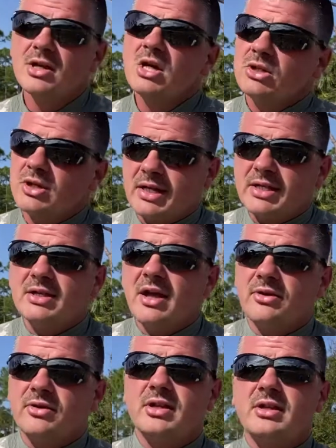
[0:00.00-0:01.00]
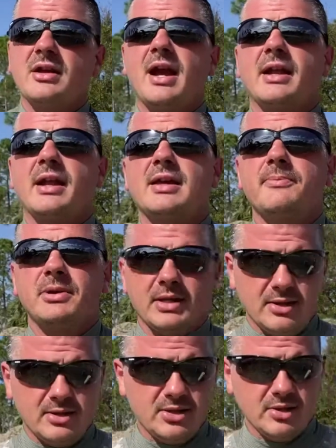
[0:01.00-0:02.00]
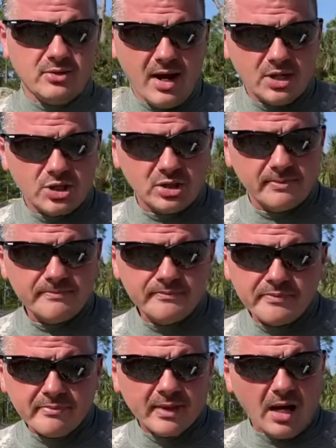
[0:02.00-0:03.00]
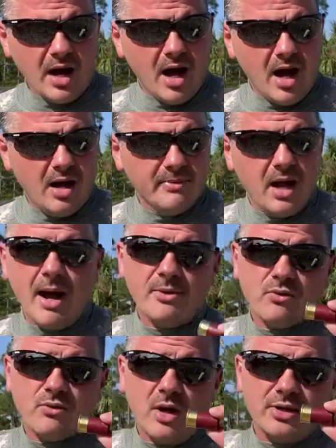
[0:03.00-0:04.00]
So that's another thing you got to keep into consideration. I'm going to run some